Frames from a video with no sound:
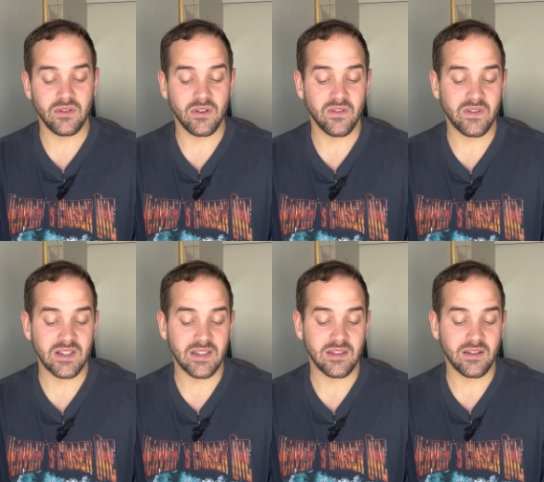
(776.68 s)

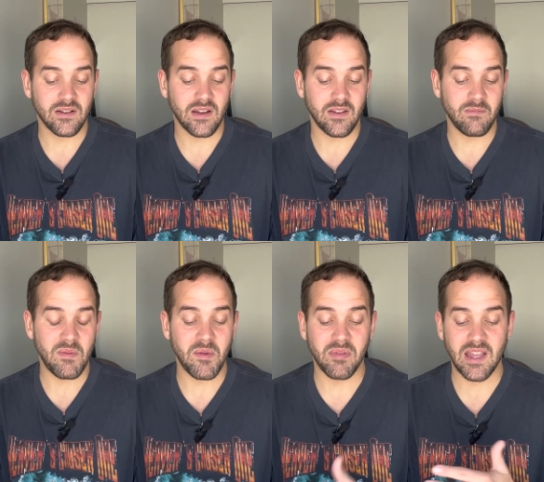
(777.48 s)
nervous that they're kind of
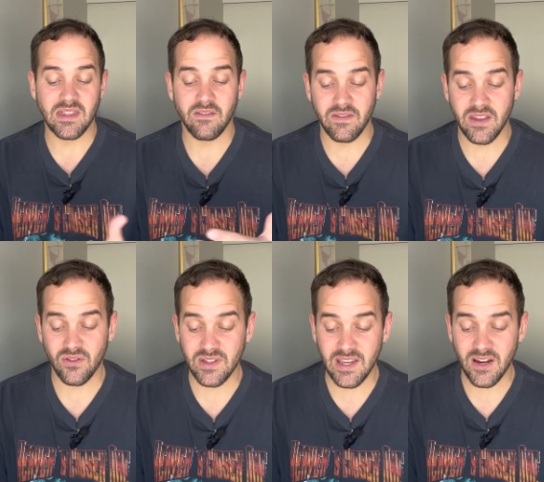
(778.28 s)
maybe playing the
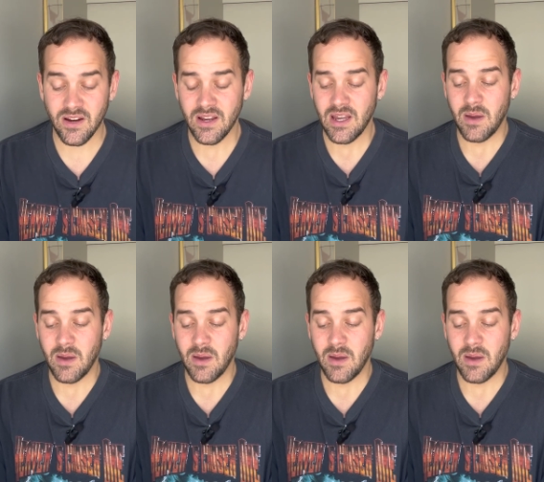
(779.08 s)
field here,